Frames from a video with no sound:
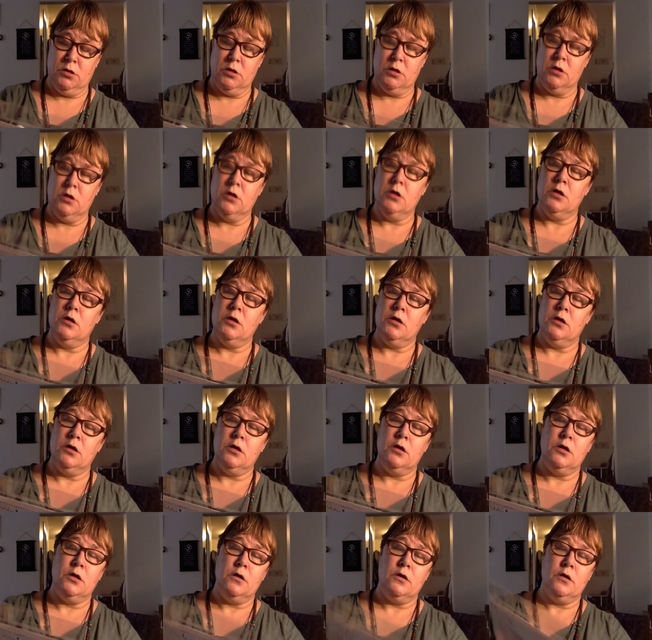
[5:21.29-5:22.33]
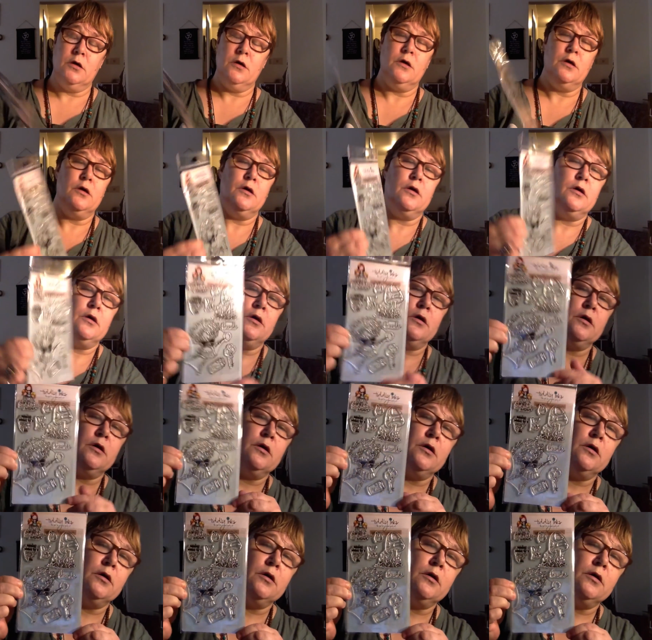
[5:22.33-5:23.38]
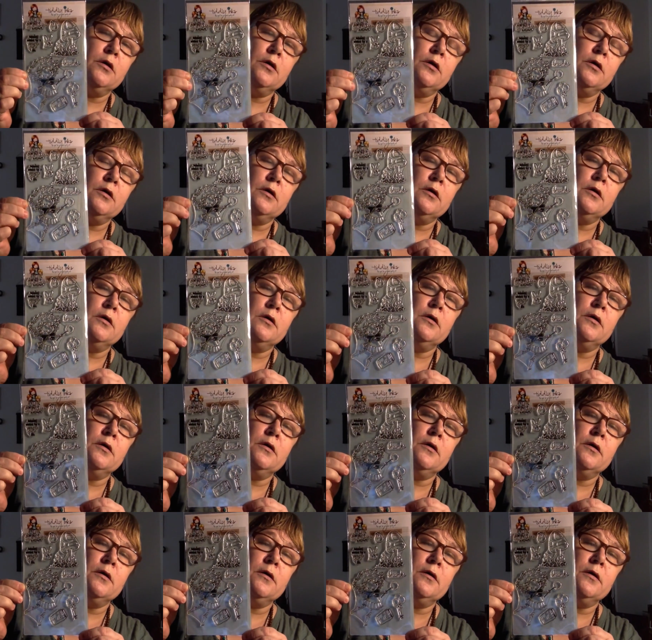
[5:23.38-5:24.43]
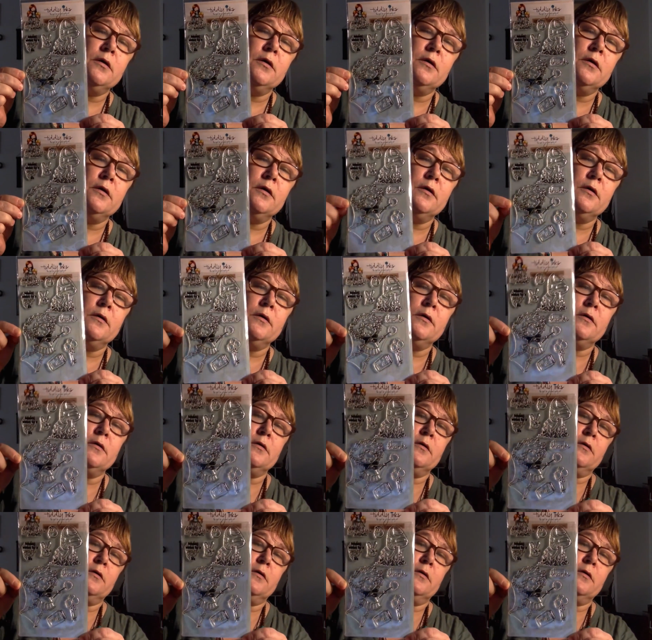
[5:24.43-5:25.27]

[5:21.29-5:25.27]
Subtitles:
[no speech]